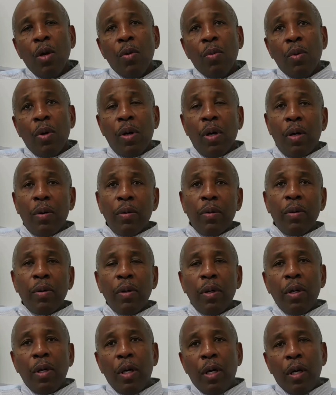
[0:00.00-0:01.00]

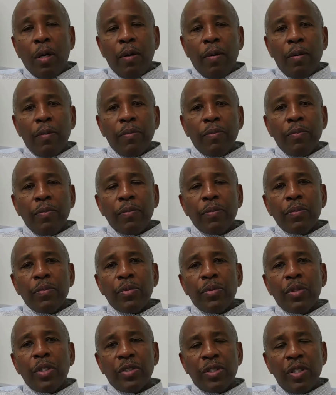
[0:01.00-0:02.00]
Well,
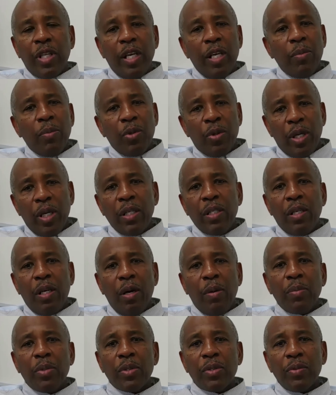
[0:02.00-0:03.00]
sustainable
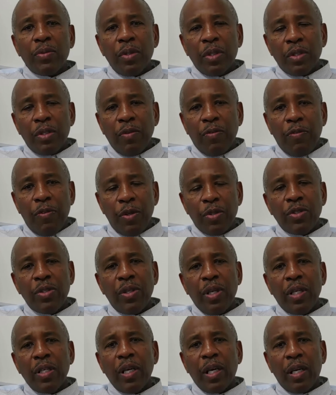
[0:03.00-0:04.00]
income is the first
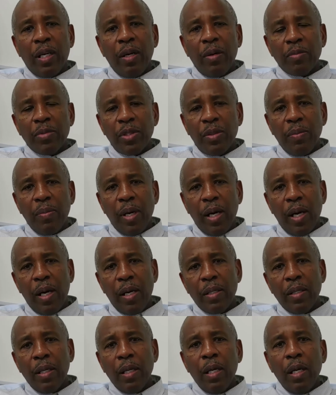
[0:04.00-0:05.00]
thing that comes to
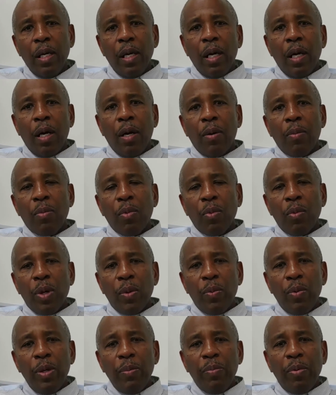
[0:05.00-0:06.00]
mind.
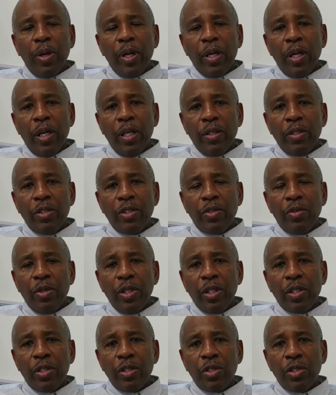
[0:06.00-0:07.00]
When we bring
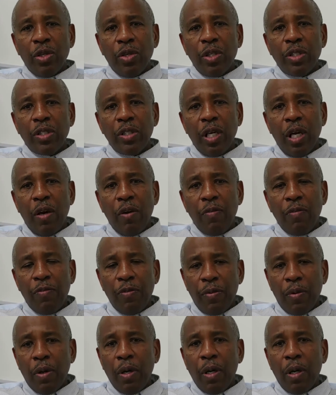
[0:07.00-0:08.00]
industry into Georgetown,
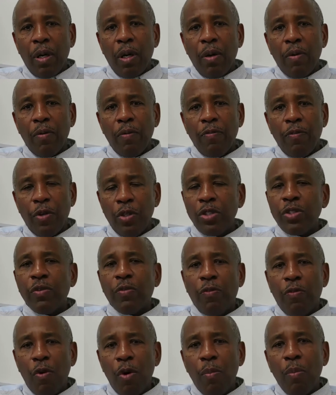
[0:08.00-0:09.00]
first
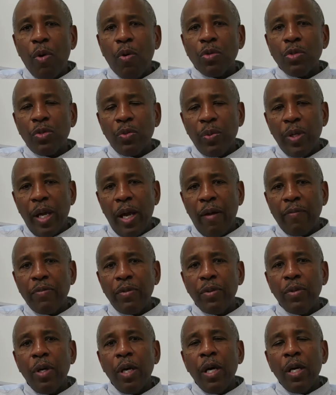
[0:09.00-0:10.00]
and foremost, we have
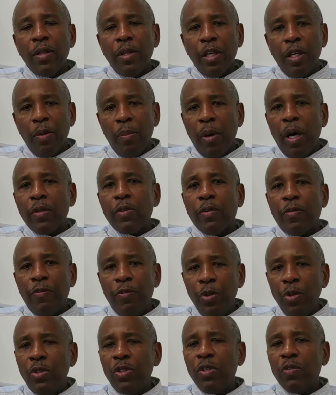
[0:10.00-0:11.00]
to think about the
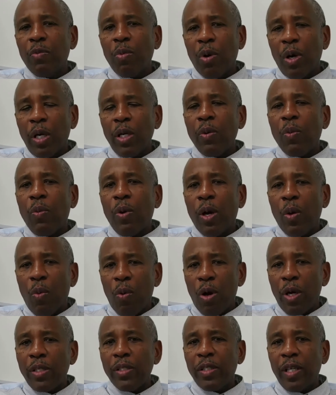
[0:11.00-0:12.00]
future of work and where
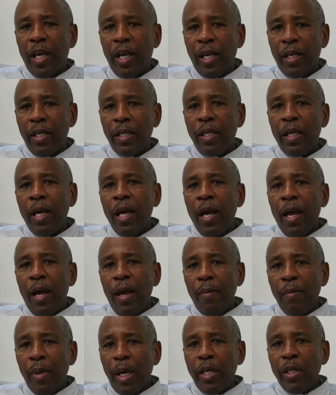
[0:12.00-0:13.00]
work is headed
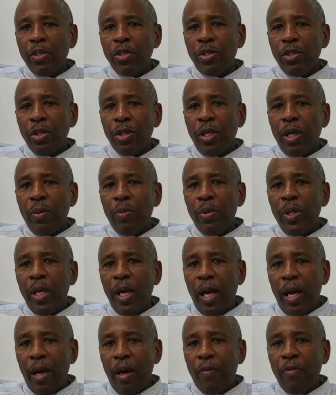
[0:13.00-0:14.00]
and making sure that we
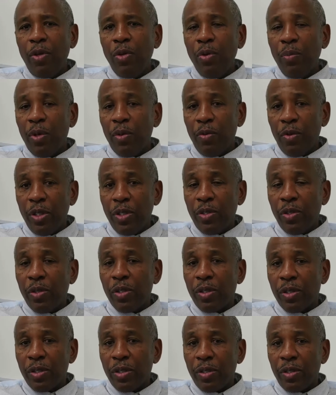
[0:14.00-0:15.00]
have human
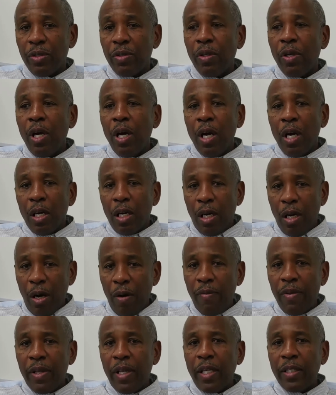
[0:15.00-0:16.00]
resources to
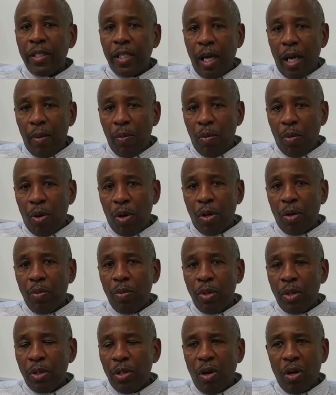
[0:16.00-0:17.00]
cover that type of
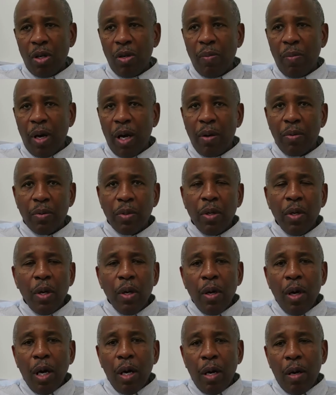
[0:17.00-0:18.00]
work. We're talking about
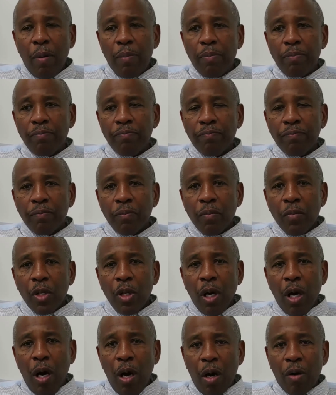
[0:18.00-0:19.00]

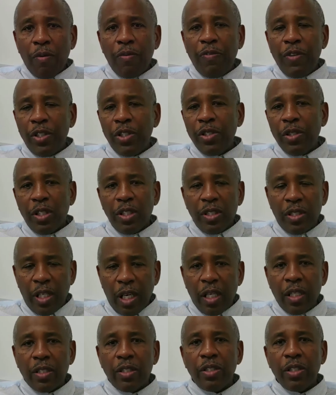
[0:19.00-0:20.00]
artificial
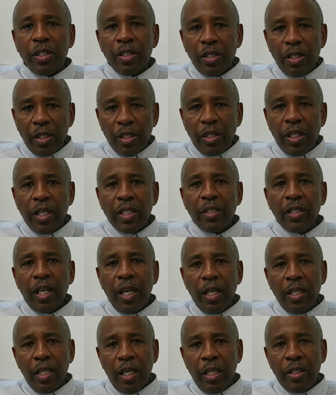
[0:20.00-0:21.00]
intelligence and things of
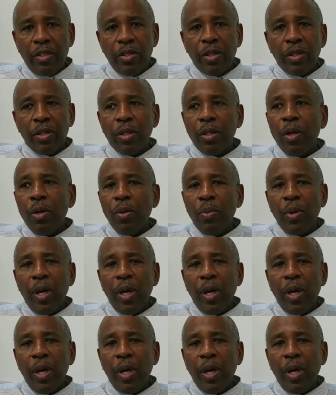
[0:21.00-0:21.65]
that nature.